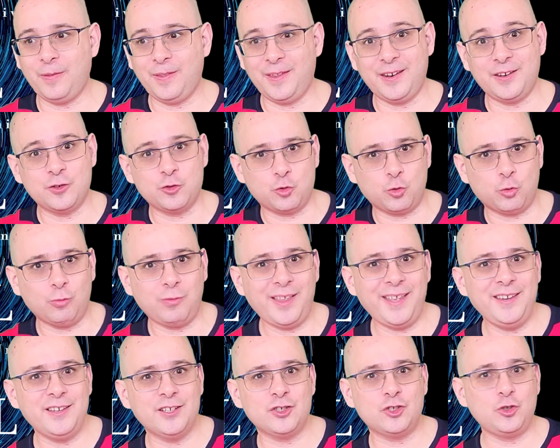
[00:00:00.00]
that is
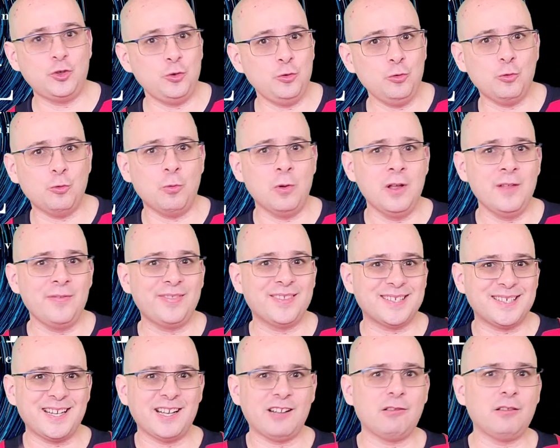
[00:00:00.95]
related to
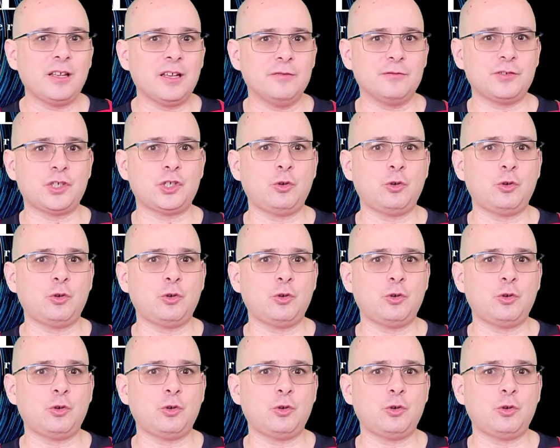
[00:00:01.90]
the telling of